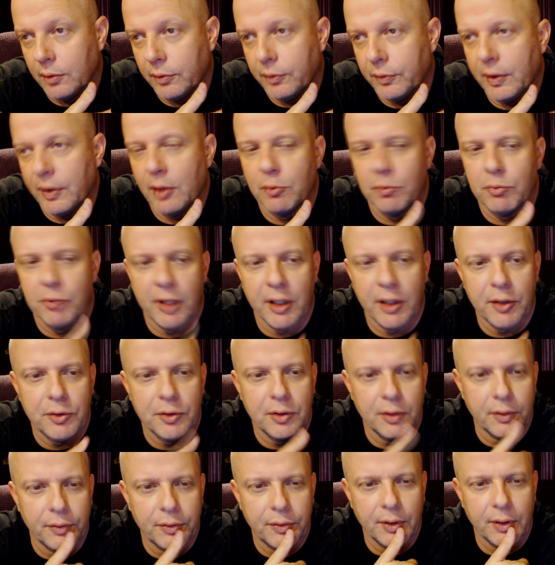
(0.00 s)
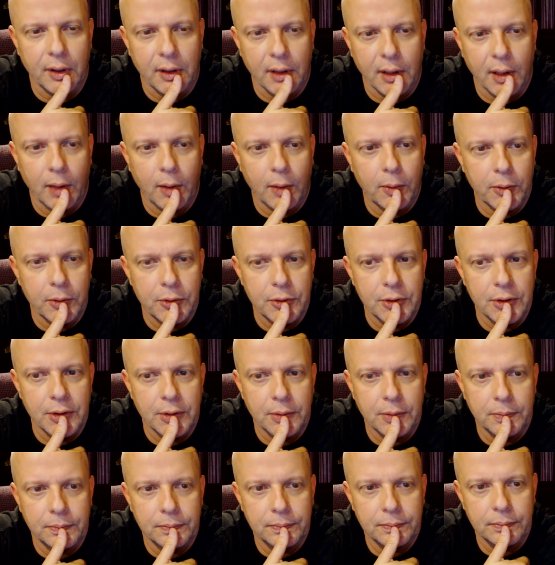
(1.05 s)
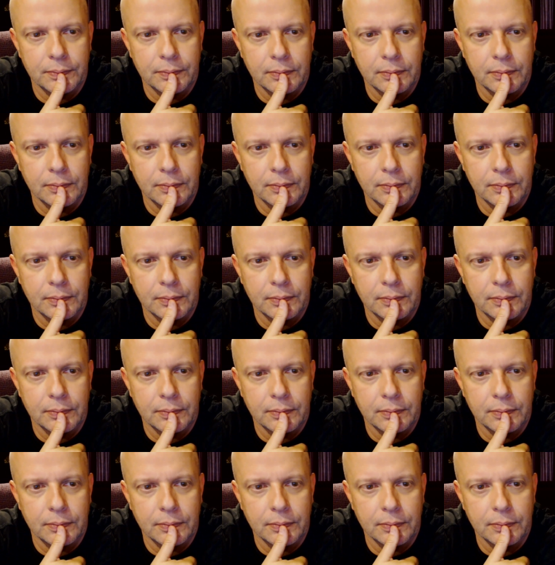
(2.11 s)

the foundation of psychology.